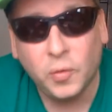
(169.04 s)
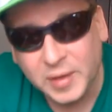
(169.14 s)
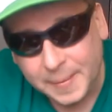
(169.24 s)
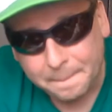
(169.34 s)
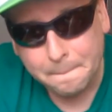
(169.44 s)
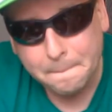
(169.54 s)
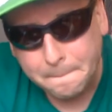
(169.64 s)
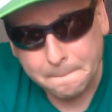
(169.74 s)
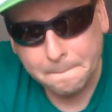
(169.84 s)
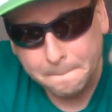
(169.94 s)
movie,
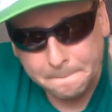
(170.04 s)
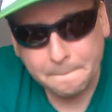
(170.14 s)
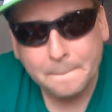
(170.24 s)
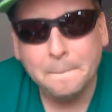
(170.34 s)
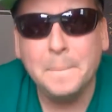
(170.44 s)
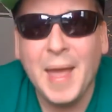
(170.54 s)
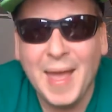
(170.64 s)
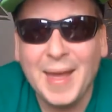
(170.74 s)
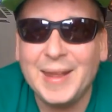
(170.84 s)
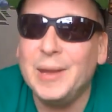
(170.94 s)

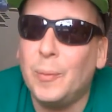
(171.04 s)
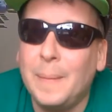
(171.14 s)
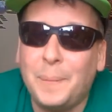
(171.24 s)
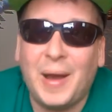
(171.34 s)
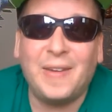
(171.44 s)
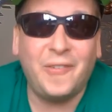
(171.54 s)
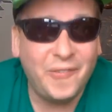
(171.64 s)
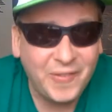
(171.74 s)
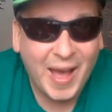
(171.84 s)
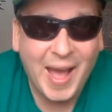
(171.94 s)
man, it went by
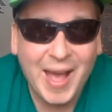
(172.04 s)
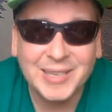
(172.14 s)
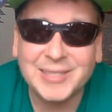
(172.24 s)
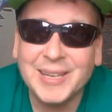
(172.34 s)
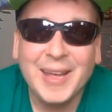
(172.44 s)
fast.